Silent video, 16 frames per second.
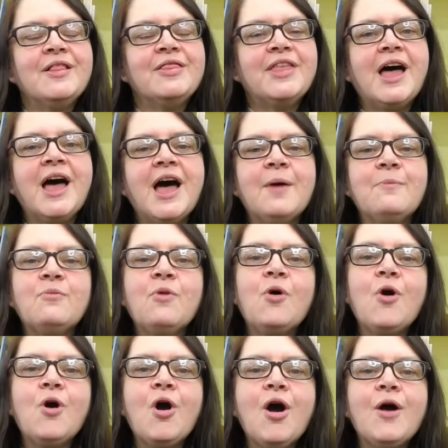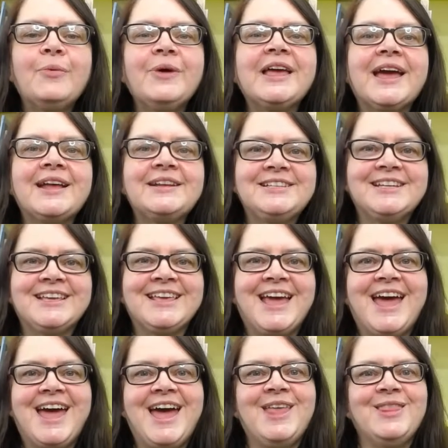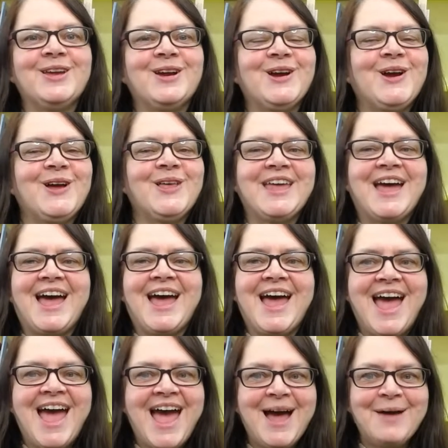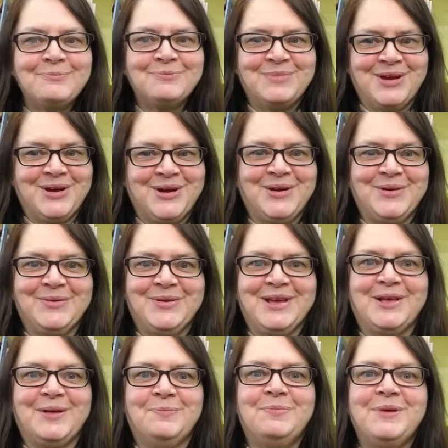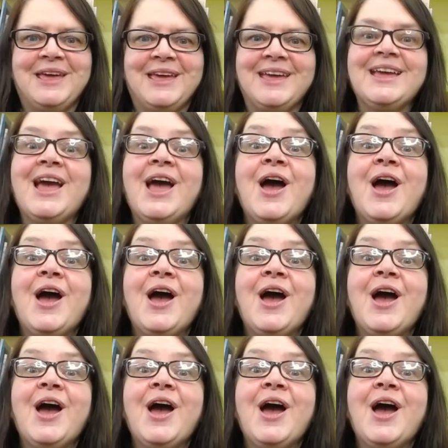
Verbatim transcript: the more we get together, the happier we'll be.